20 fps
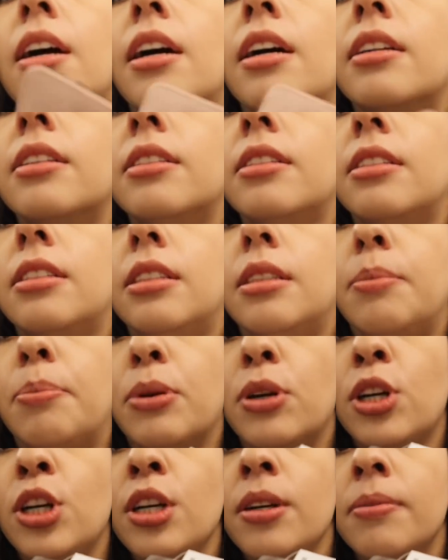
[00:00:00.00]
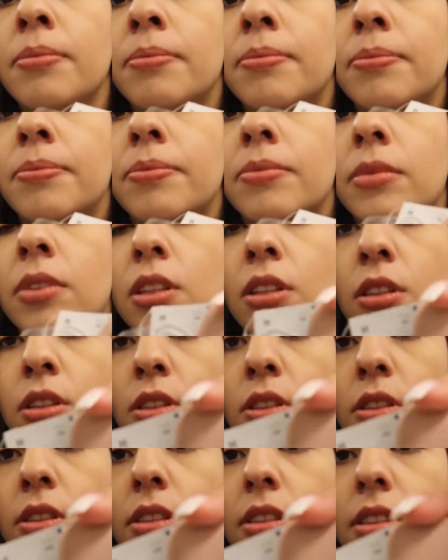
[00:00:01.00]
A zipper.
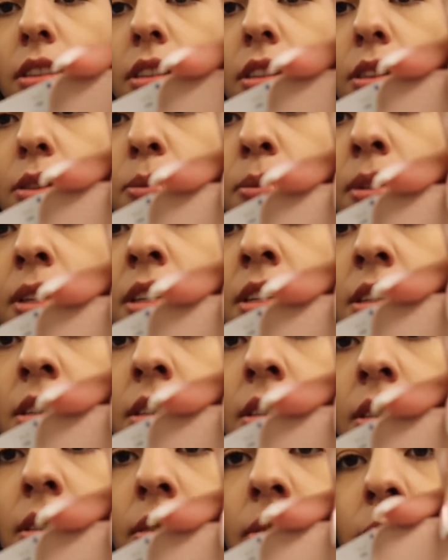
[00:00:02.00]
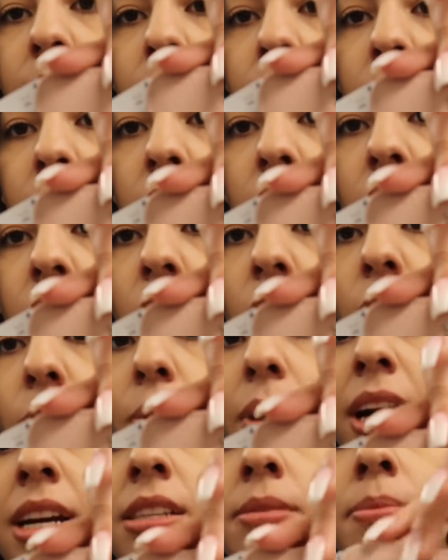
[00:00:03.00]
So there's this one.
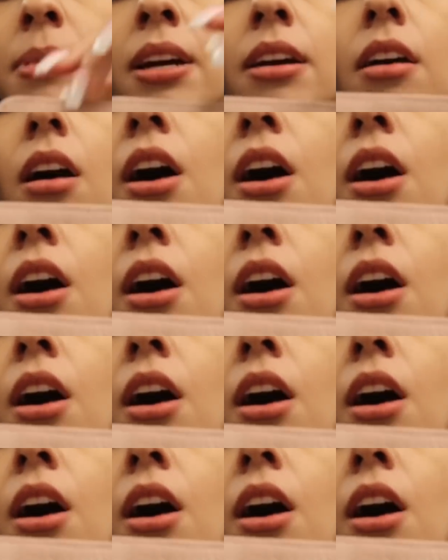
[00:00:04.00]
Why is my